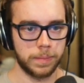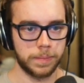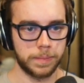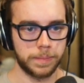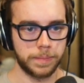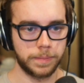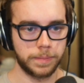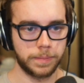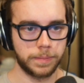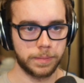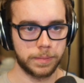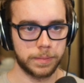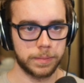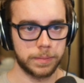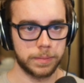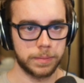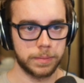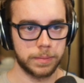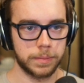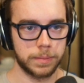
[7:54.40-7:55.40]

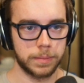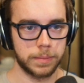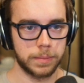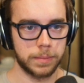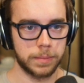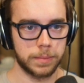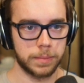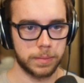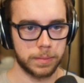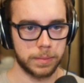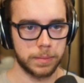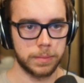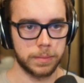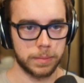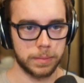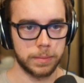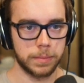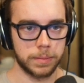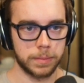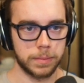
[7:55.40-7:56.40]

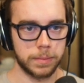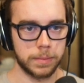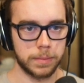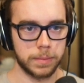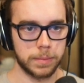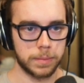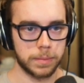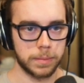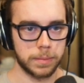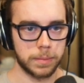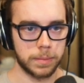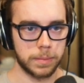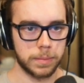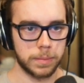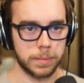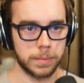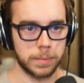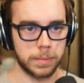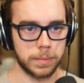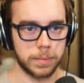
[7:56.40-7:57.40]

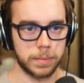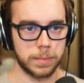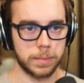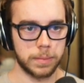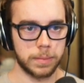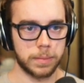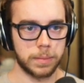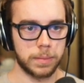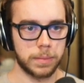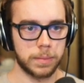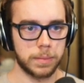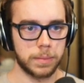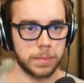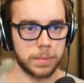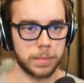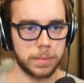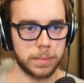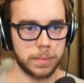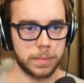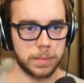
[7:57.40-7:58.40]

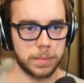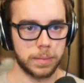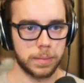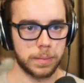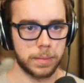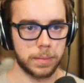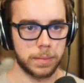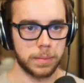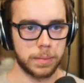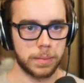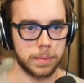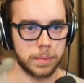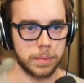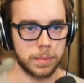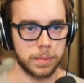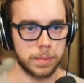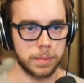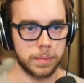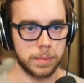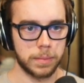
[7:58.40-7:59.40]

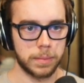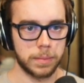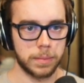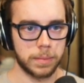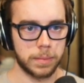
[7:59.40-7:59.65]
(not speaking)